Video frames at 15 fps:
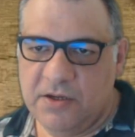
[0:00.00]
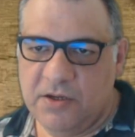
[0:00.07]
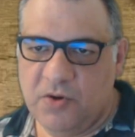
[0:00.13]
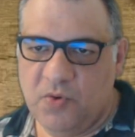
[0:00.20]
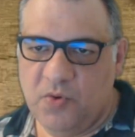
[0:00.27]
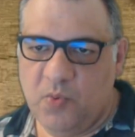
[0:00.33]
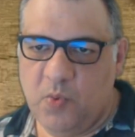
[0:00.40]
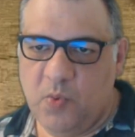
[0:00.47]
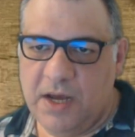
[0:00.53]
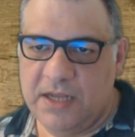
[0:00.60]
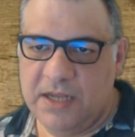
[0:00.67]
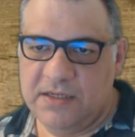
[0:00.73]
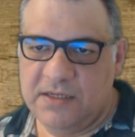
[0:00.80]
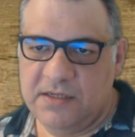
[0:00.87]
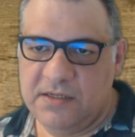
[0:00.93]

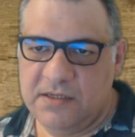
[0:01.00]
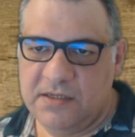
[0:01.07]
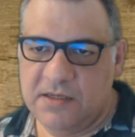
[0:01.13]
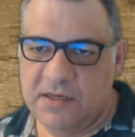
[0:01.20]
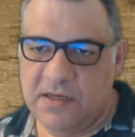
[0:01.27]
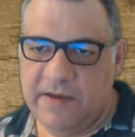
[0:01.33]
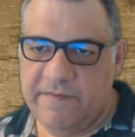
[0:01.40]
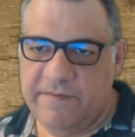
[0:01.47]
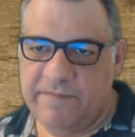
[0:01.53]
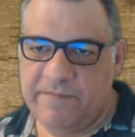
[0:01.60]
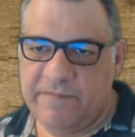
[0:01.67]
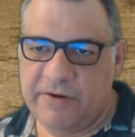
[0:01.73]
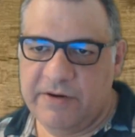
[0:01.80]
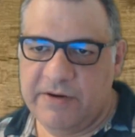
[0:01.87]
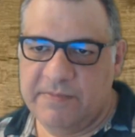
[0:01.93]
1, I've
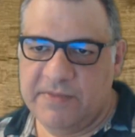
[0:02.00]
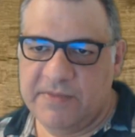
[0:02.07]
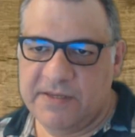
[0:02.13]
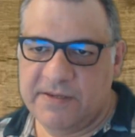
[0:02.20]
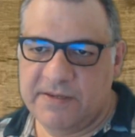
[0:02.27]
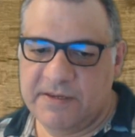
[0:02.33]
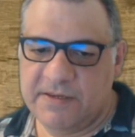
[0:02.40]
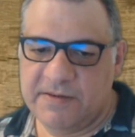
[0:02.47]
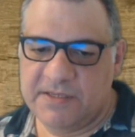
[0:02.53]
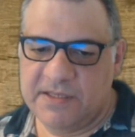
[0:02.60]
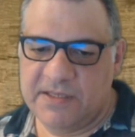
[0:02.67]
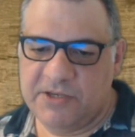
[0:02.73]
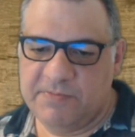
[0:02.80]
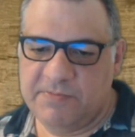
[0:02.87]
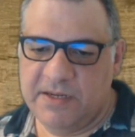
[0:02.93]
programmed this
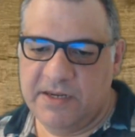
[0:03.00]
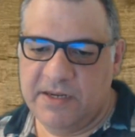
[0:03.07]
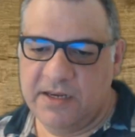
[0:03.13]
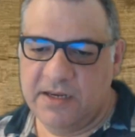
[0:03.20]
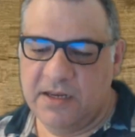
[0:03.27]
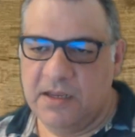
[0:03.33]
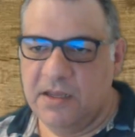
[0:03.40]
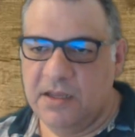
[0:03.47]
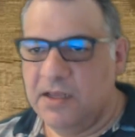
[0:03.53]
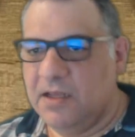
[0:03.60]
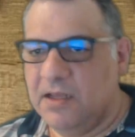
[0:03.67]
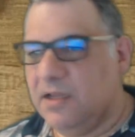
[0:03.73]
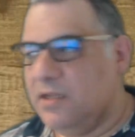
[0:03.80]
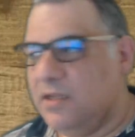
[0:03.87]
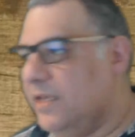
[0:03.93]
/pending.
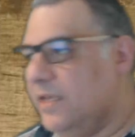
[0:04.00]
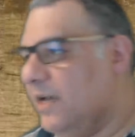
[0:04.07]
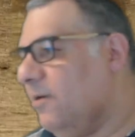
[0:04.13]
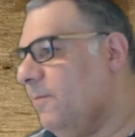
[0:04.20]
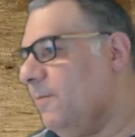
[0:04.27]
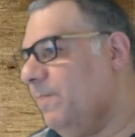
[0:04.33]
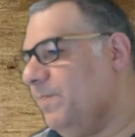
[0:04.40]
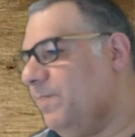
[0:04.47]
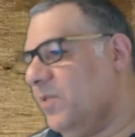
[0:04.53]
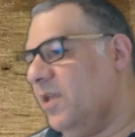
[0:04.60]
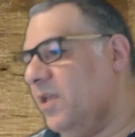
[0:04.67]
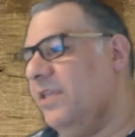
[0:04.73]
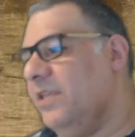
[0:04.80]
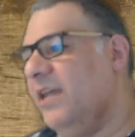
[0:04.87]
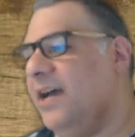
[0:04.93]
Now,
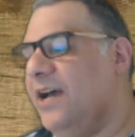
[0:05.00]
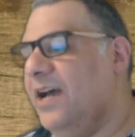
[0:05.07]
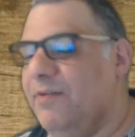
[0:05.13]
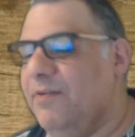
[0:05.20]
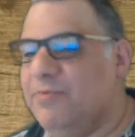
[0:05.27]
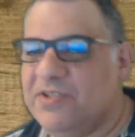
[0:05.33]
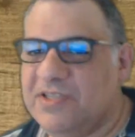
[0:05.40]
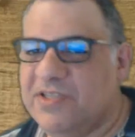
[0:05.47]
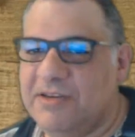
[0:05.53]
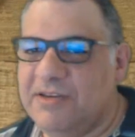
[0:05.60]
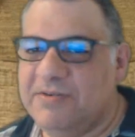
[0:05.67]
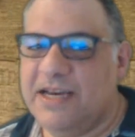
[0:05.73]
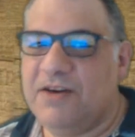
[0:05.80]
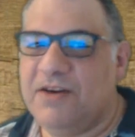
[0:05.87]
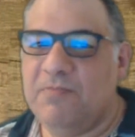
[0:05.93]
yeah, I want to slow
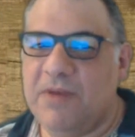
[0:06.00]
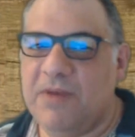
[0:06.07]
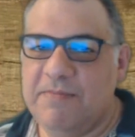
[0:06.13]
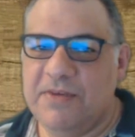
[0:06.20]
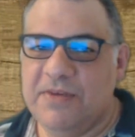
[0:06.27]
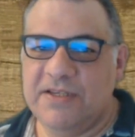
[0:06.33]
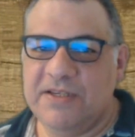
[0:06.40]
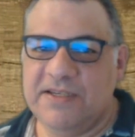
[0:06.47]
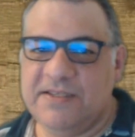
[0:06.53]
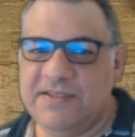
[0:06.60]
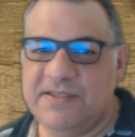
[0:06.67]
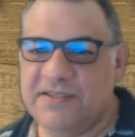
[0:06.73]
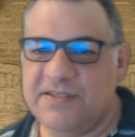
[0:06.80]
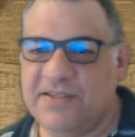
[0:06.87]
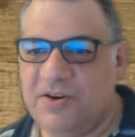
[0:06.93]
down my
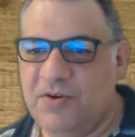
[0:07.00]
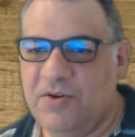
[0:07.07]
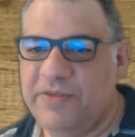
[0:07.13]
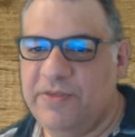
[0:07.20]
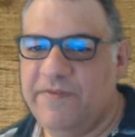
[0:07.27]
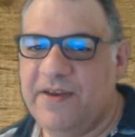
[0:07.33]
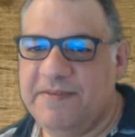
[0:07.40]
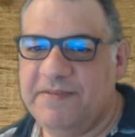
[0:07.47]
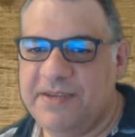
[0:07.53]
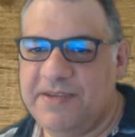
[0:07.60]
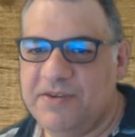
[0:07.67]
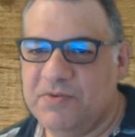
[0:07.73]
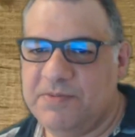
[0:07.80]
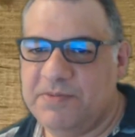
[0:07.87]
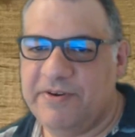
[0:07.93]
murders on the 5-minute
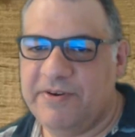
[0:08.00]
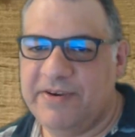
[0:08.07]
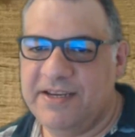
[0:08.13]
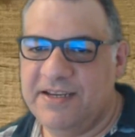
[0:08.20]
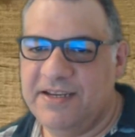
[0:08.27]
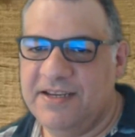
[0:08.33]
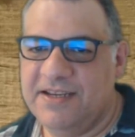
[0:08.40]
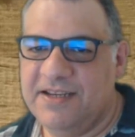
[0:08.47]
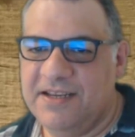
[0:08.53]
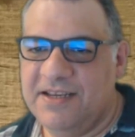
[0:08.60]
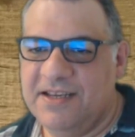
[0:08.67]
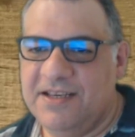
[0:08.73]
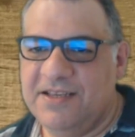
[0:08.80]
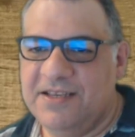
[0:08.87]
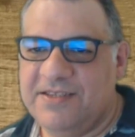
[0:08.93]
auto pairing.
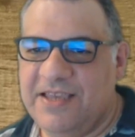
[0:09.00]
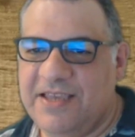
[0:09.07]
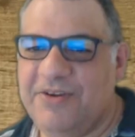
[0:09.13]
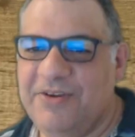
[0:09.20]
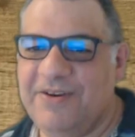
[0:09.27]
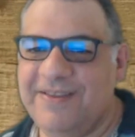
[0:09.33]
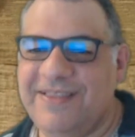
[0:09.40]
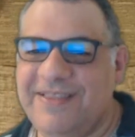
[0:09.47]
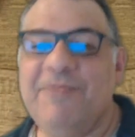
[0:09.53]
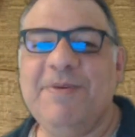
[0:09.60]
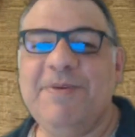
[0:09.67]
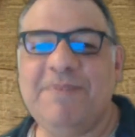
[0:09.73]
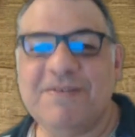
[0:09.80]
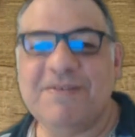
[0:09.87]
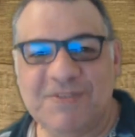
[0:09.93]
So there'll
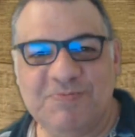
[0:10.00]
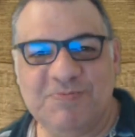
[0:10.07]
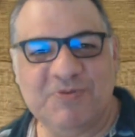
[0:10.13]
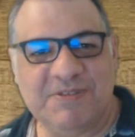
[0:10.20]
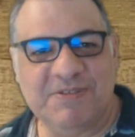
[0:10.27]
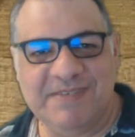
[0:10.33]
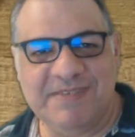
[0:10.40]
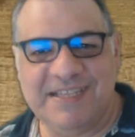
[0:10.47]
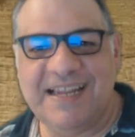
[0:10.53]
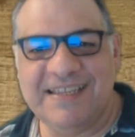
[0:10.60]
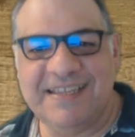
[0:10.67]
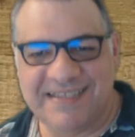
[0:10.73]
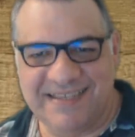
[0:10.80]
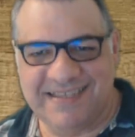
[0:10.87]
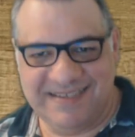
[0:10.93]
be post-mortem
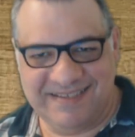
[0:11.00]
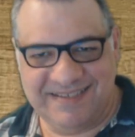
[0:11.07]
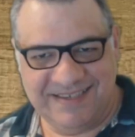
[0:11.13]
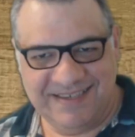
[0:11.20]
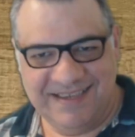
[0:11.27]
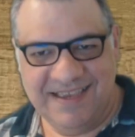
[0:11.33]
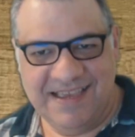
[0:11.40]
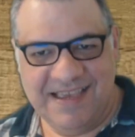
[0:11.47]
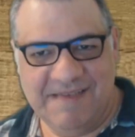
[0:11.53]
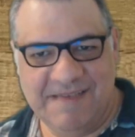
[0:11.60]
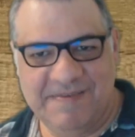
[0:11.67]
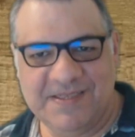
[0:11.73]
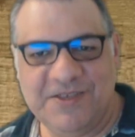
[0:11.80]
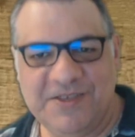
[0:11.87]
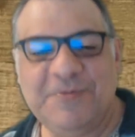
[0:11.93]
analysis if
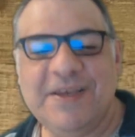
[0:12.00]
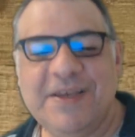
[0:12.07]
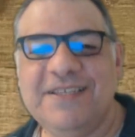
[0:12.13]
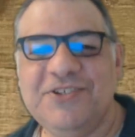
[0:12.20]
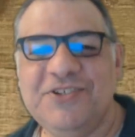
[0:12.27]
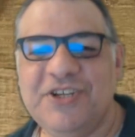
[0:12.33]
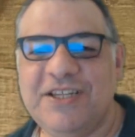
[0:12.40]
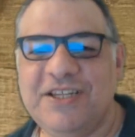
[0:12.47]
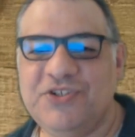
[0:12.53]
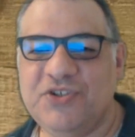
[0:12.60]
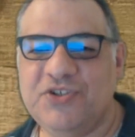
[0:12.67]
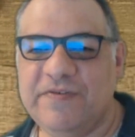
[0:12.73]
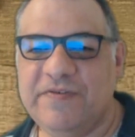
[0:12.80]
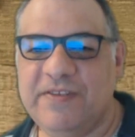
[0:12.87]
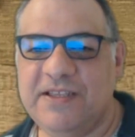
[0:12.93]
there's no pending challenge
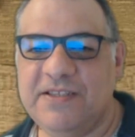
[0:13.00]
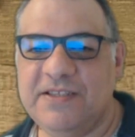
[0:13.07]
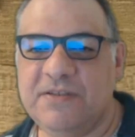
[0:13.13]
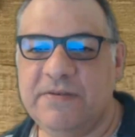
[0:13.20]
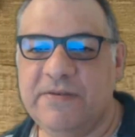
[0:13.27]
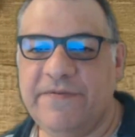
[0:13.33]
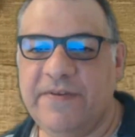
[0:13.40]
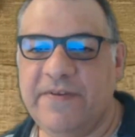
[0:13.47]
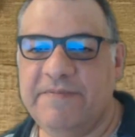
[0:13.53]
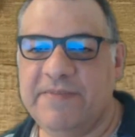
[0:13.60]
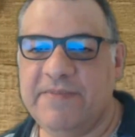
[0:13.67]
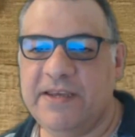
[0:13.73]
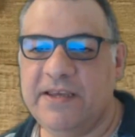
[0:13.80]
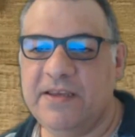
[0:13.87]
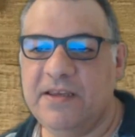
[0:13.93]
after. Let's do a 5-minute